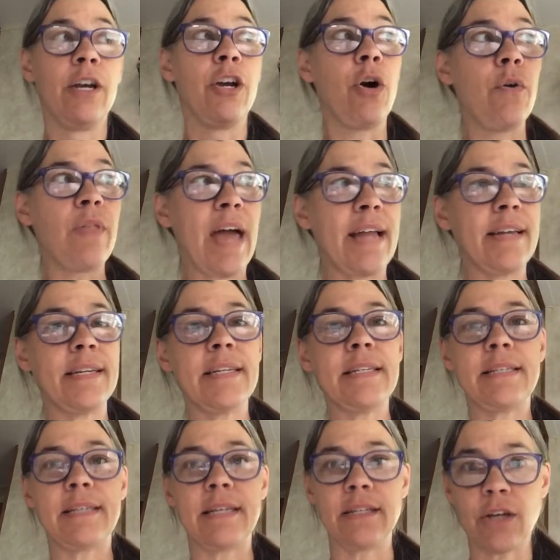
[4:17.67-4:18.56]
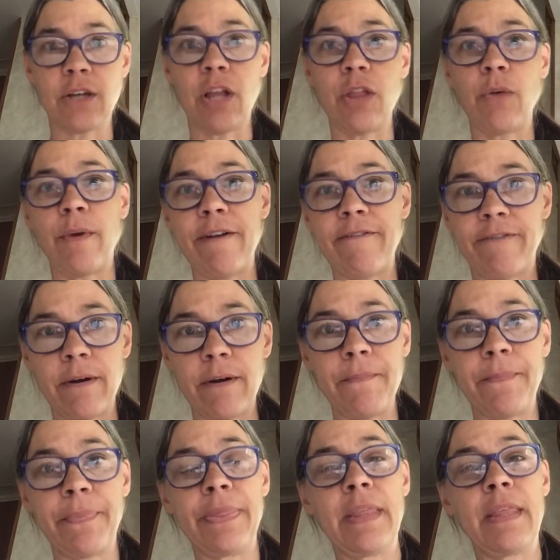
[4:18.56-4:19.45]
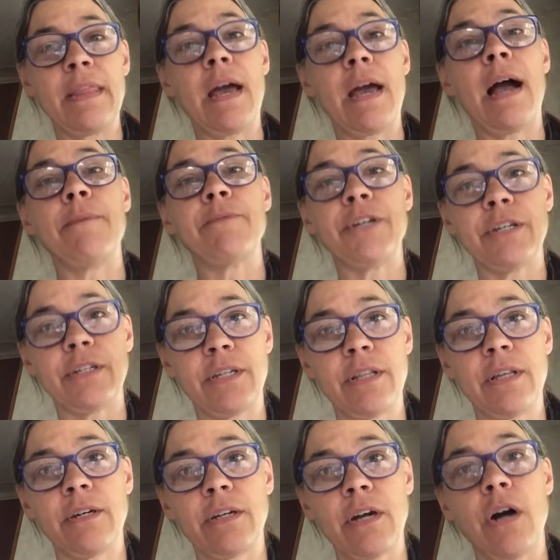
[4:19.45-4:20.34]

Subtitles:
go that distance all the way from the object to the